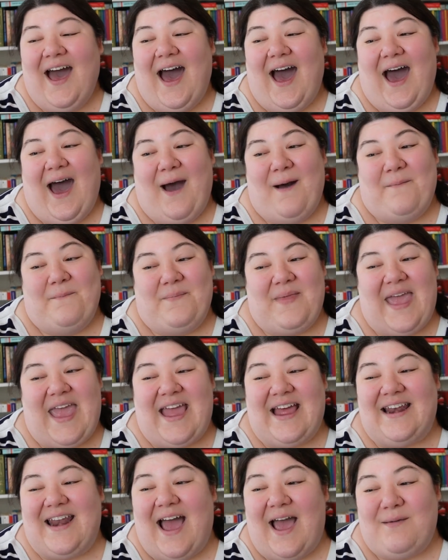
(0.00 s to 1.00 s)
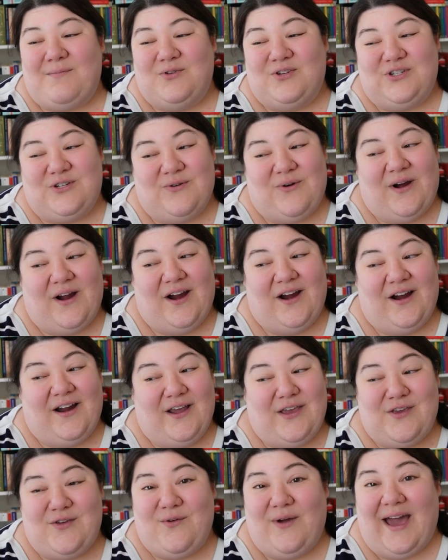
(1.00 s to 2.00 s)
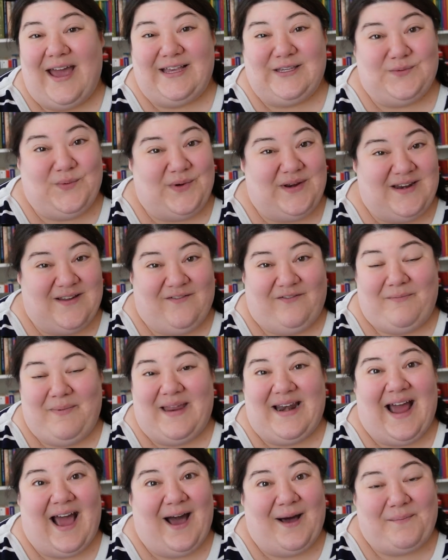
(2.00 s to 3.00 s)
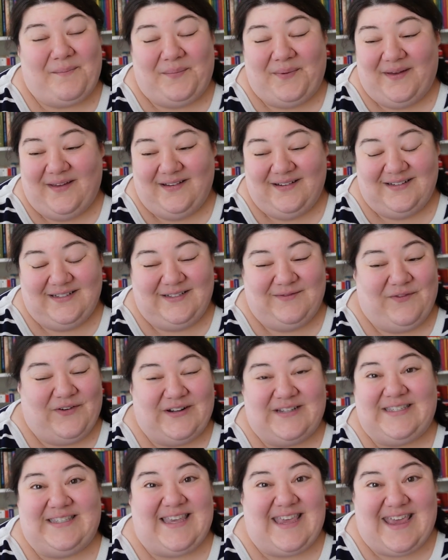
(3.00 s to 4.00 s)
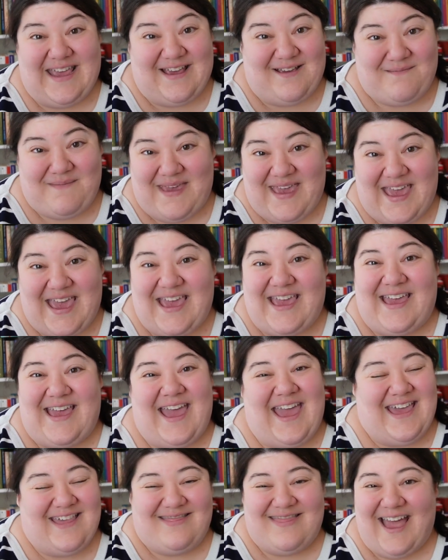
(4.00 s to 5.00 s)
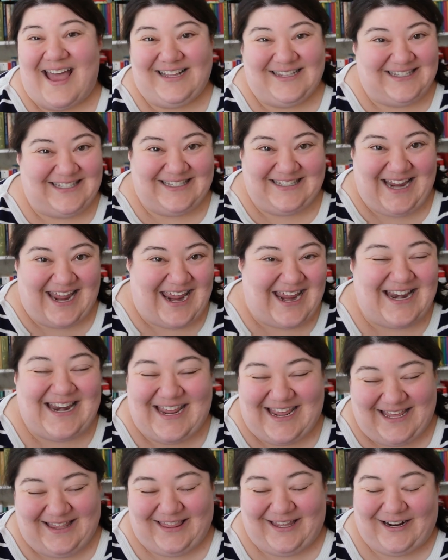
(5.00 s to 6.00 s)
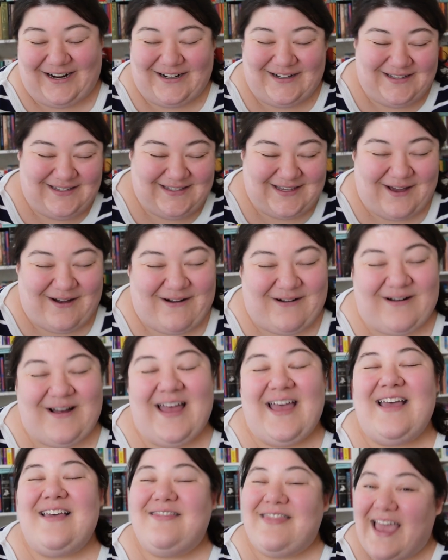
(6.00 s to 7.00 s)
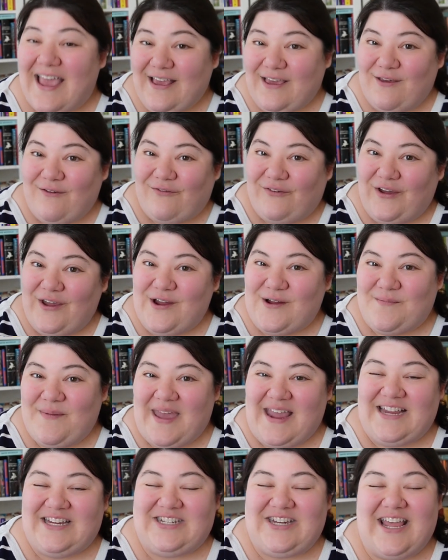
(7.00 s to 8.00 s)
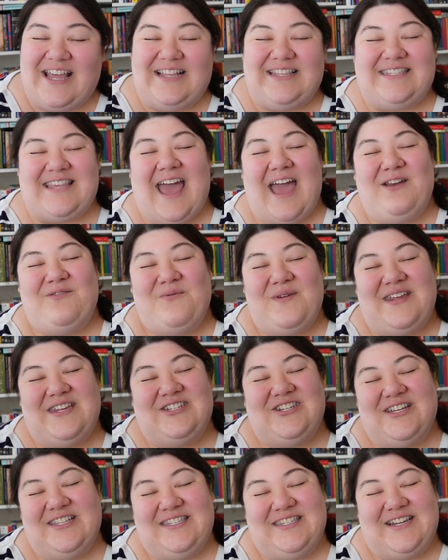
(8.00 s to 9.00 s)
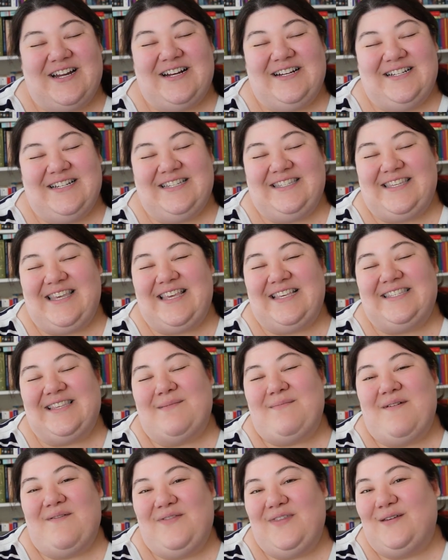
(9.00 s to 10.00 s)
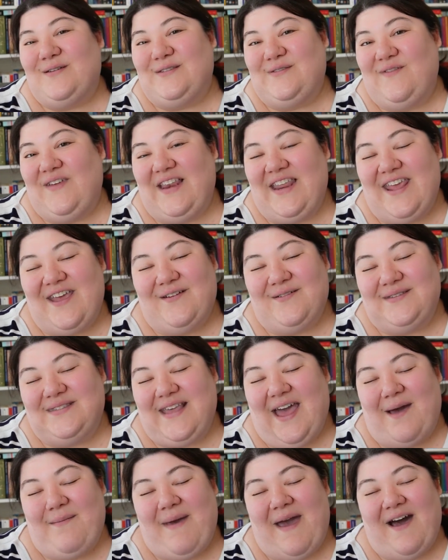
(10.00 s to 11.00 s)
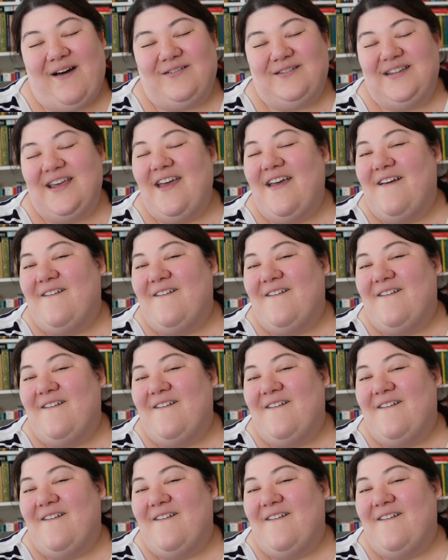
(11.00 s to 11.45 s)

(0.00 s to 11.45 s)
And I'm sure you guys wouldn't have been up for seeing me in that state either. So thank you for your patience, and we should start to see some of those videos come out